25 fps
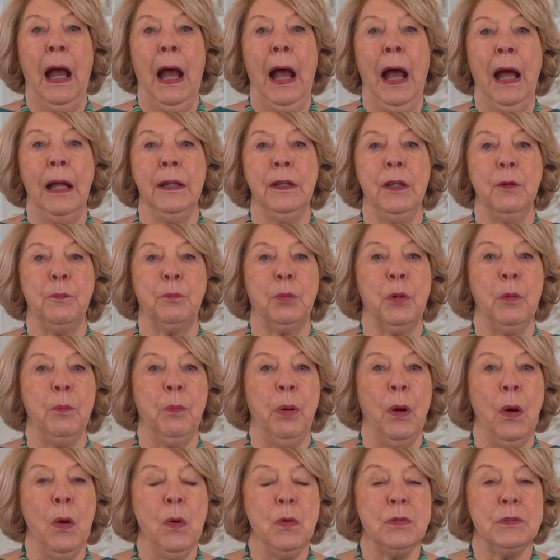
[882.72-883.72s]
And the
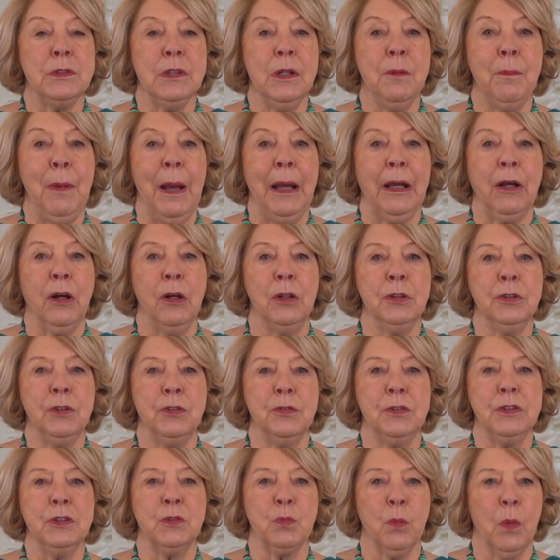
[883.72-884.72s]
proposal by
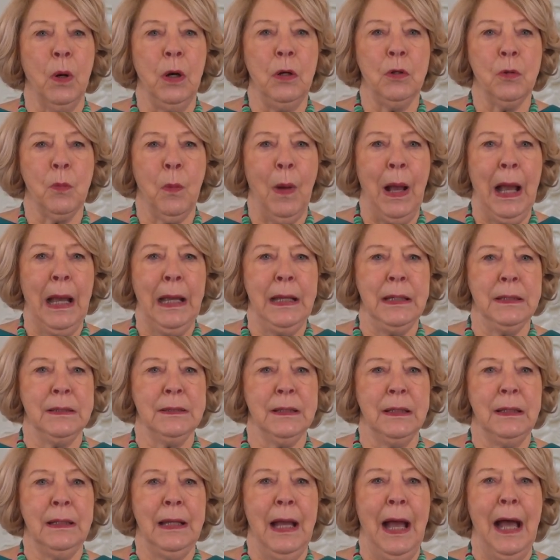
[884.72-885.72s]
countries worldwide
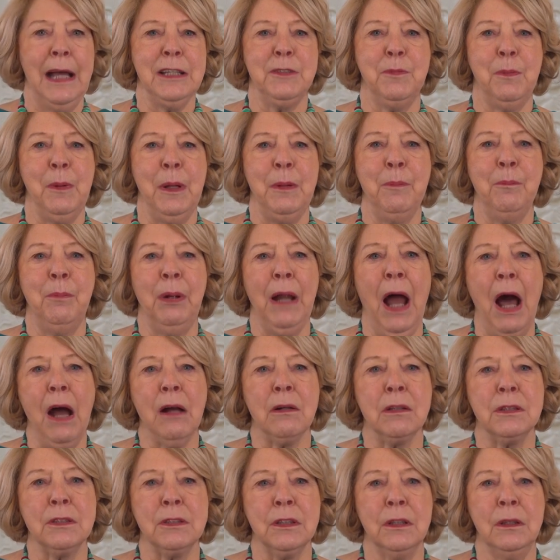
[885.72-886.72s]
has been
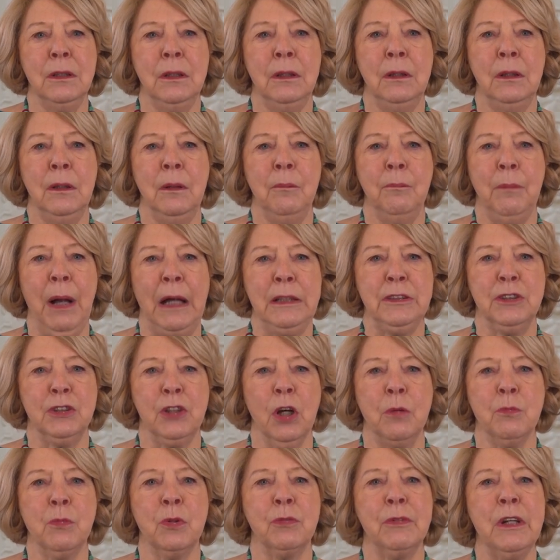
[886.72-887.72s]
blocked by
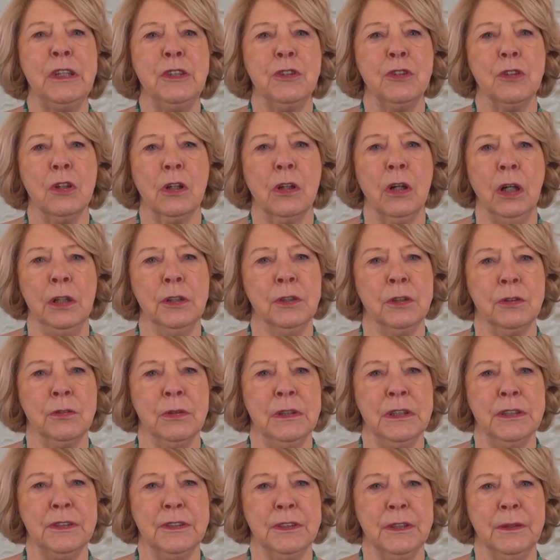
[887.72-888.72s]
some rich
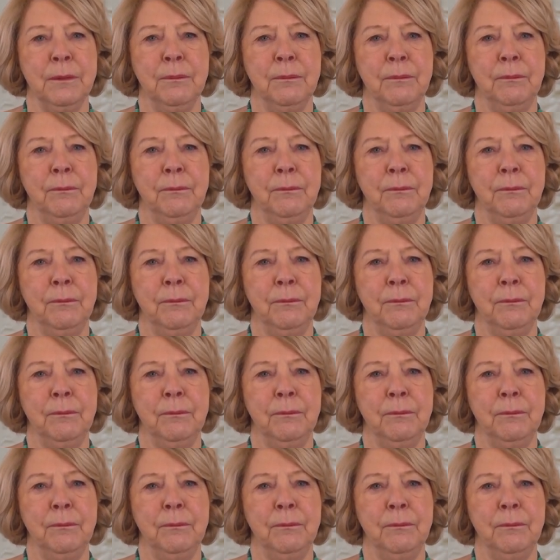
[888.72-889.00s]
countries.